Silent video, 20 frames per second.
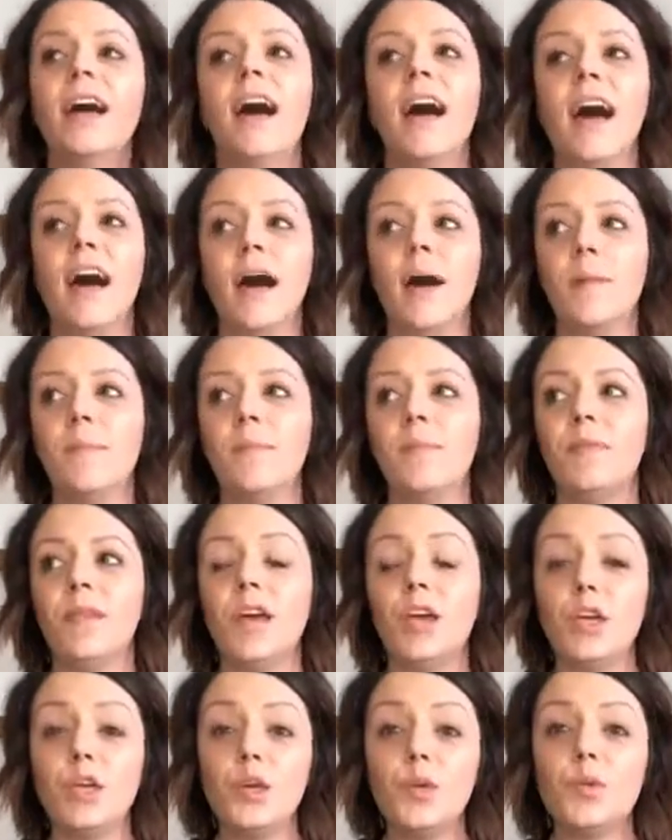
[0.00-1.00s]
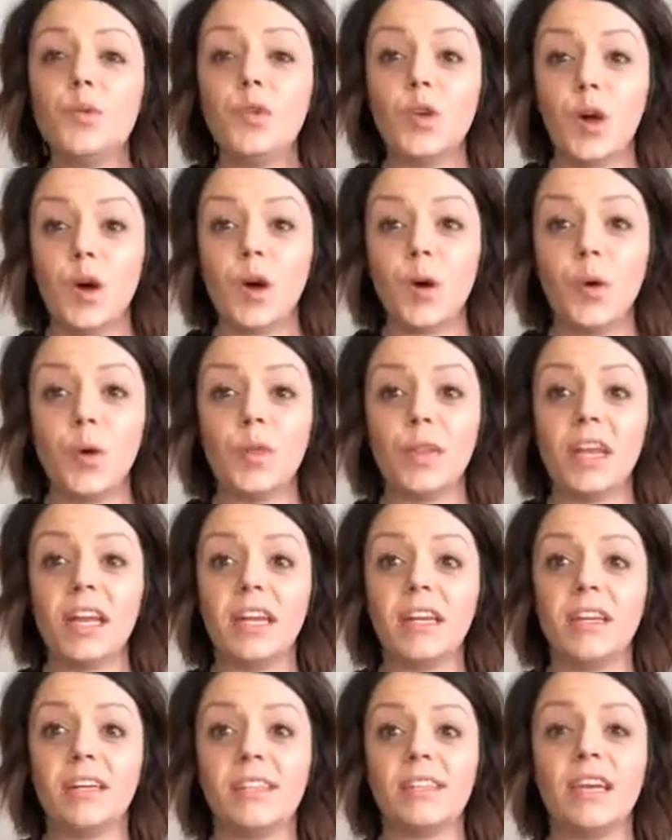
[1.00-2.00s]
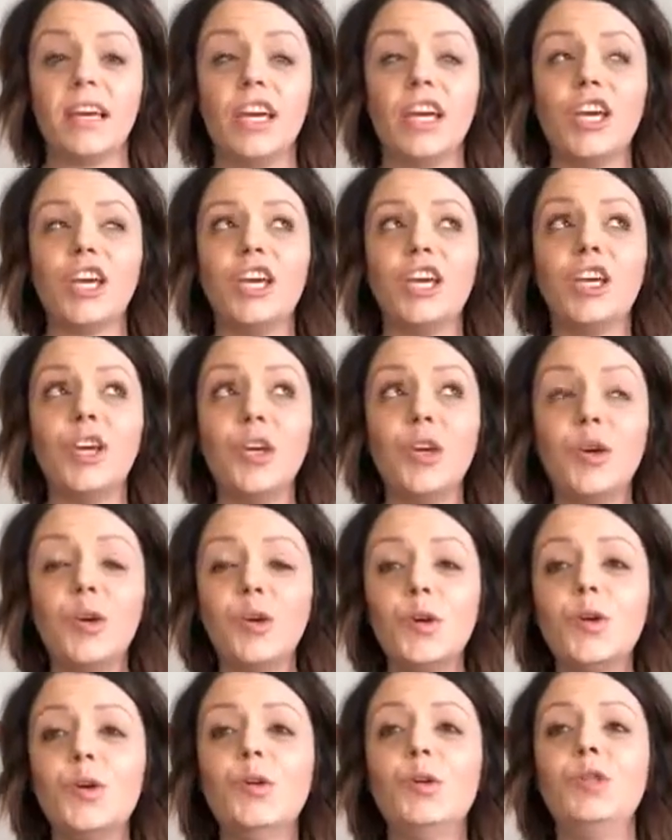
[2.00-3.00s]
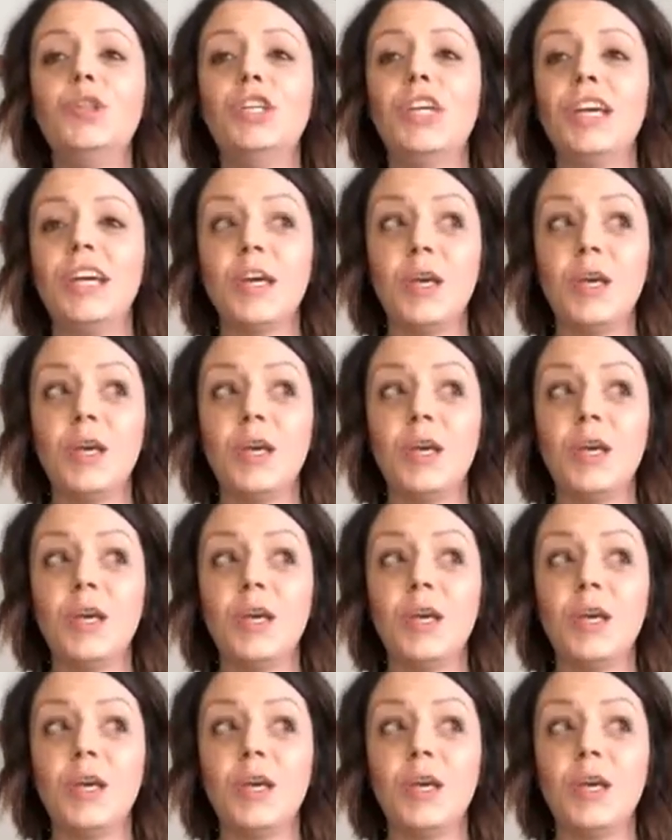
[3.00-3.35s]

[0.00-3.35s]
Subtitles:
that you know that it is a huge